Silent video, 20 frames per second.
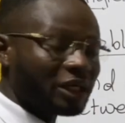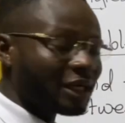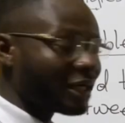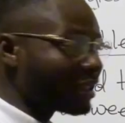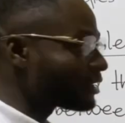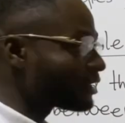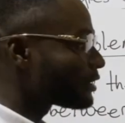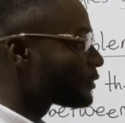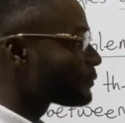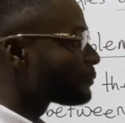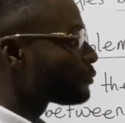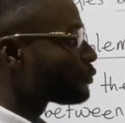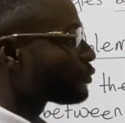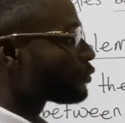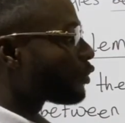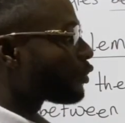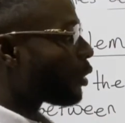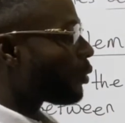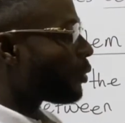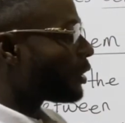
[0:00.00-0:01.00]
that
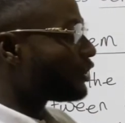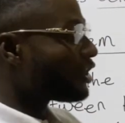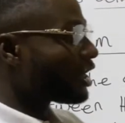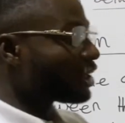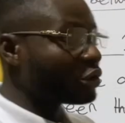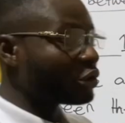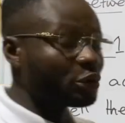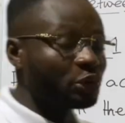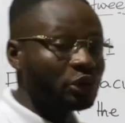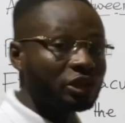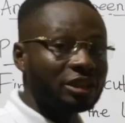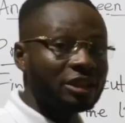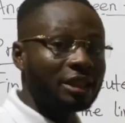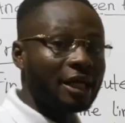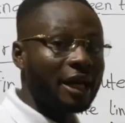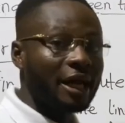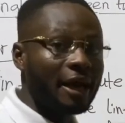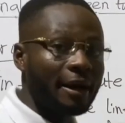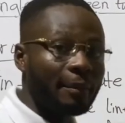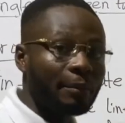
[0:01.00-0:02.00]
when you are choosing the
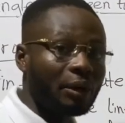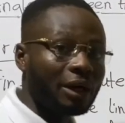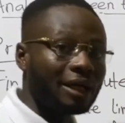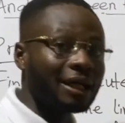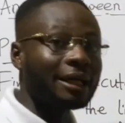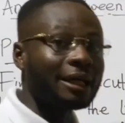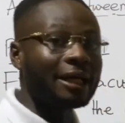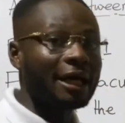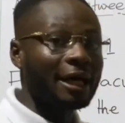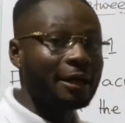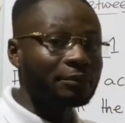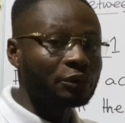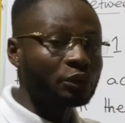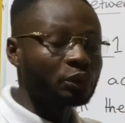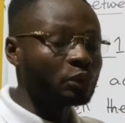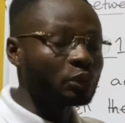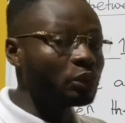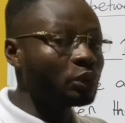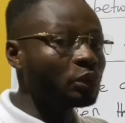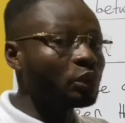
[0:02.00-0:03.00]
M1 and
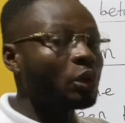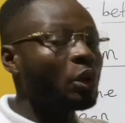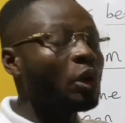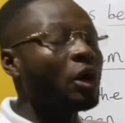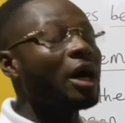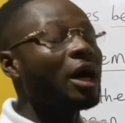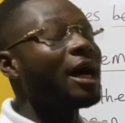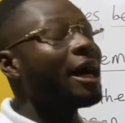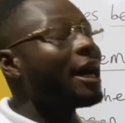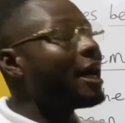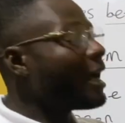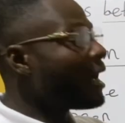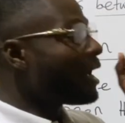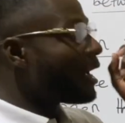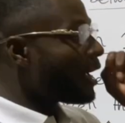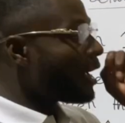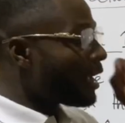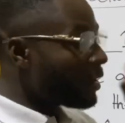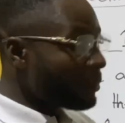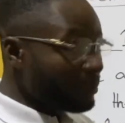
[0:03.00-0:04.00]
M2,
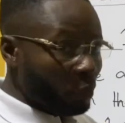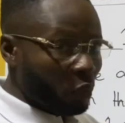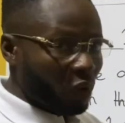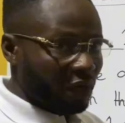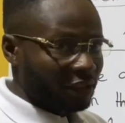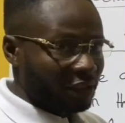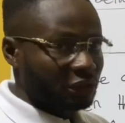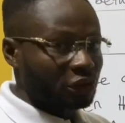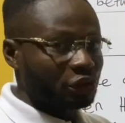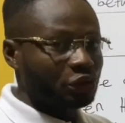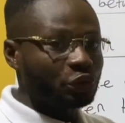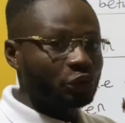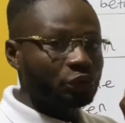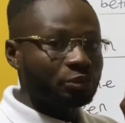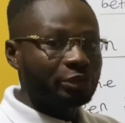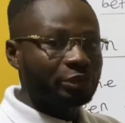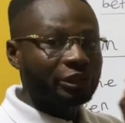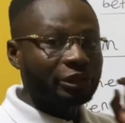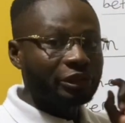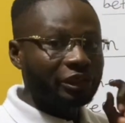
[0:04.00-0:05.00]
M1 should
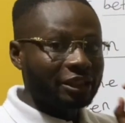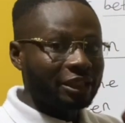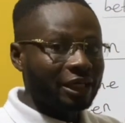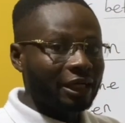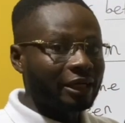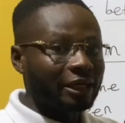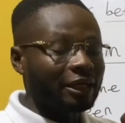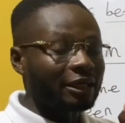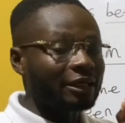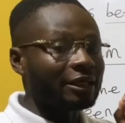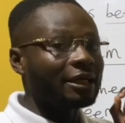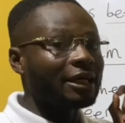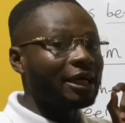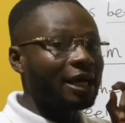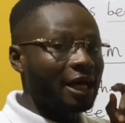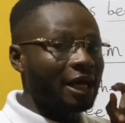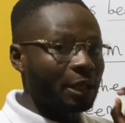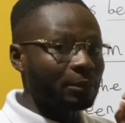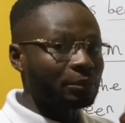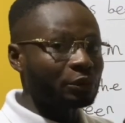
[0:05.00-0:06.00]
be greater than
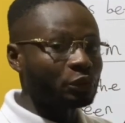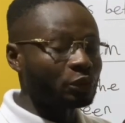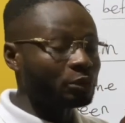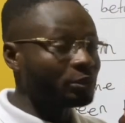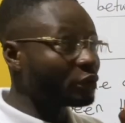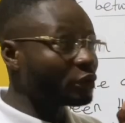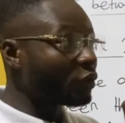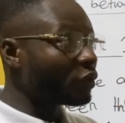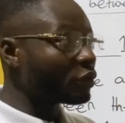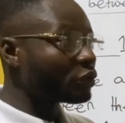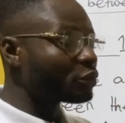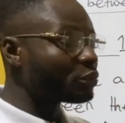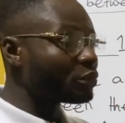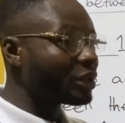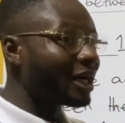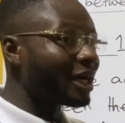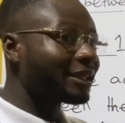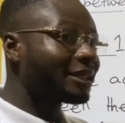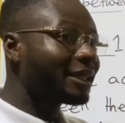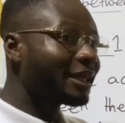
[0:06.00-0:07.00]
M2 because we
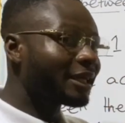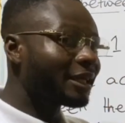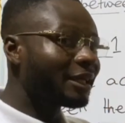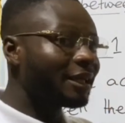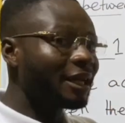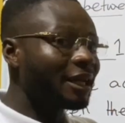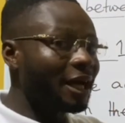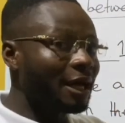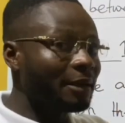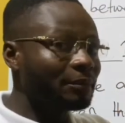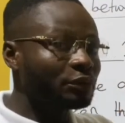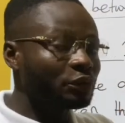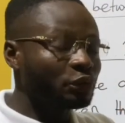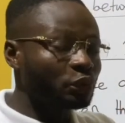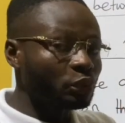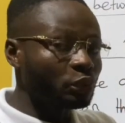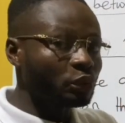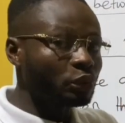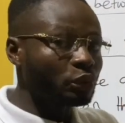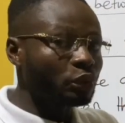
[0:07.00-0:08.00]
are taking
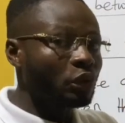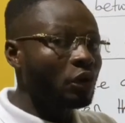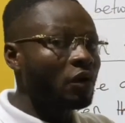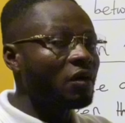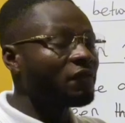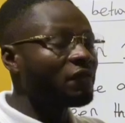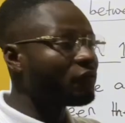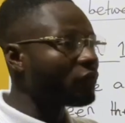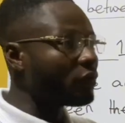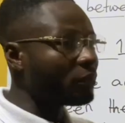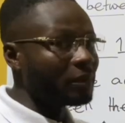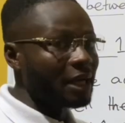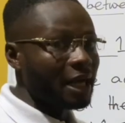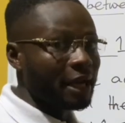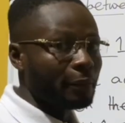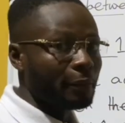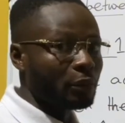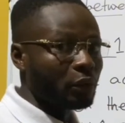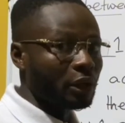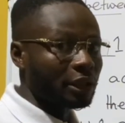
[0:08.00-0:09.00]
M2 from
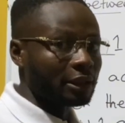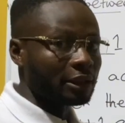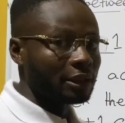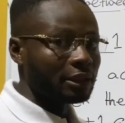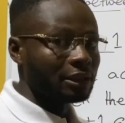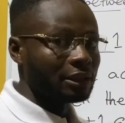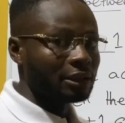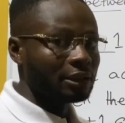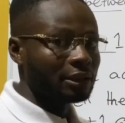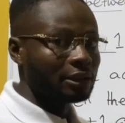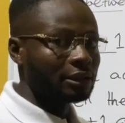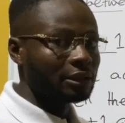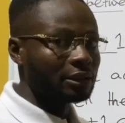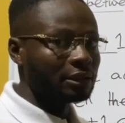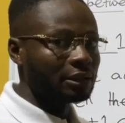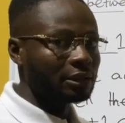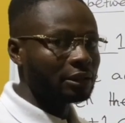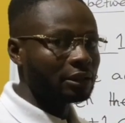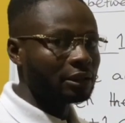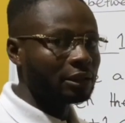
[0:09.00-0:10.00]
M1.
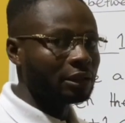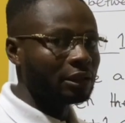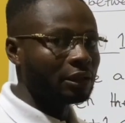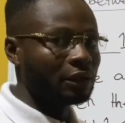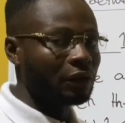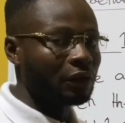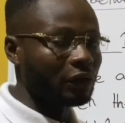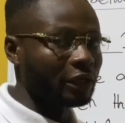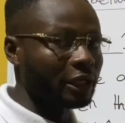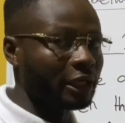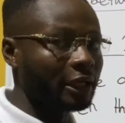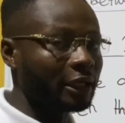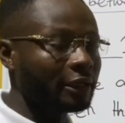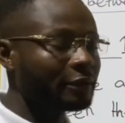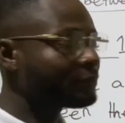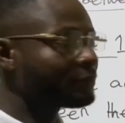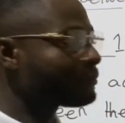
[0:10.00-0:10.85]
Okay,